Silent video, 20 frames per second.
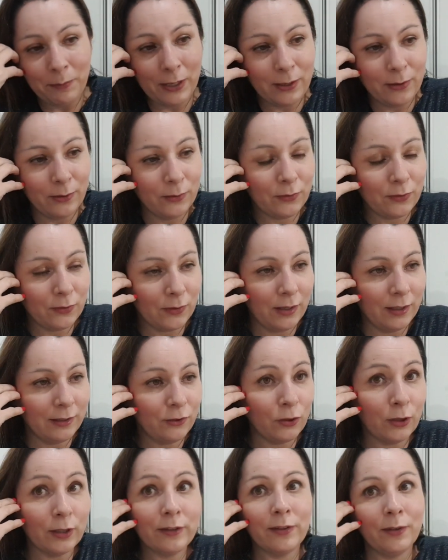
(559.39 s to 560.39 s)
because
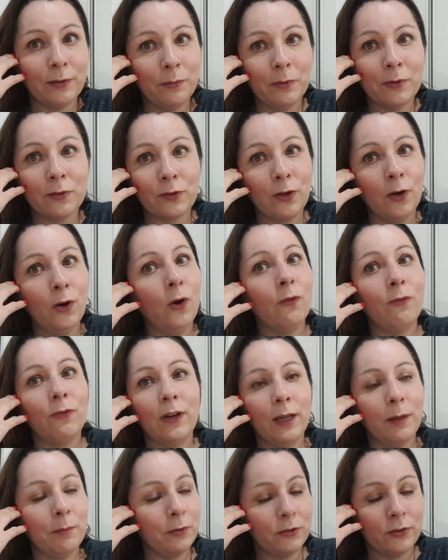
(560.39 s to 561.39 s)
Trixie was
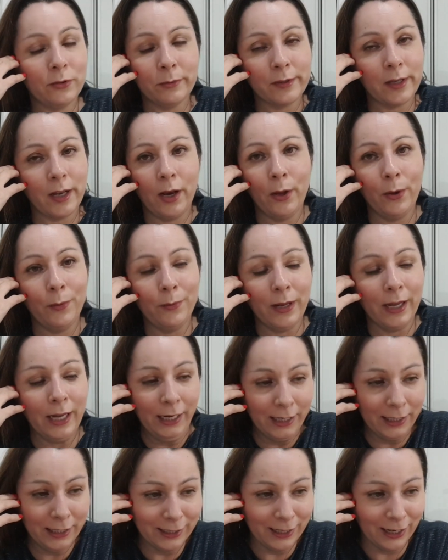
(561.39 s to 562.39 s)
lovely, but she was a
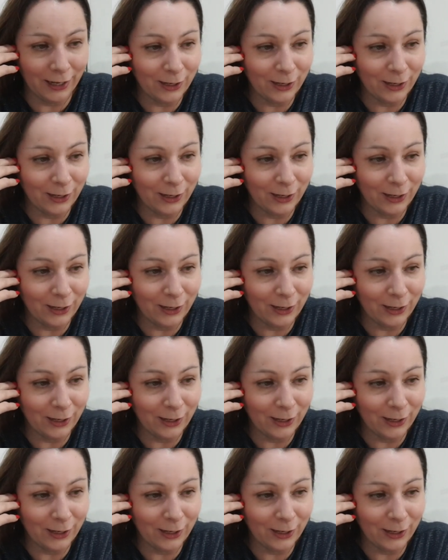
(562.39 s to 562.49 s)
loony.